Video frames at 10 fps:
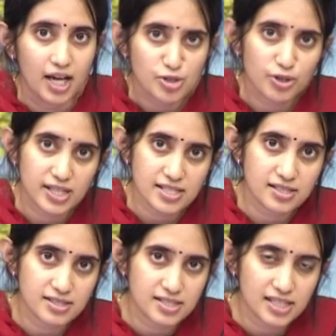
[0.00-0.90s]
So there's a
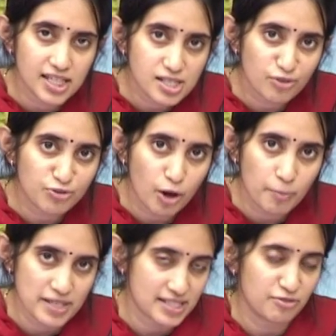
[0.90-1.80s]
series of
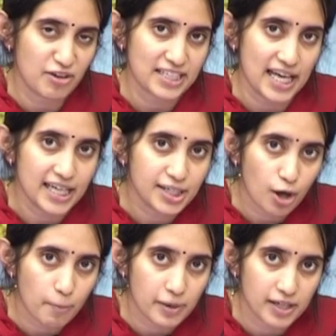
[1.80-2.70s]
topics. In fact, any
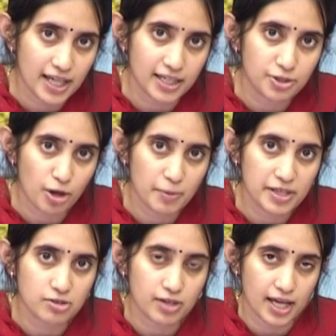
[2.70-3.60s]
topic in any
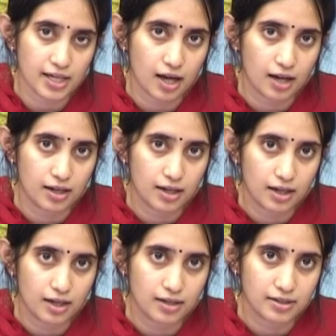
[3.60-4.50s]
topic you can
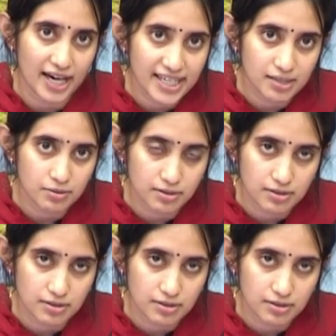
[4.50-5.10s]
write a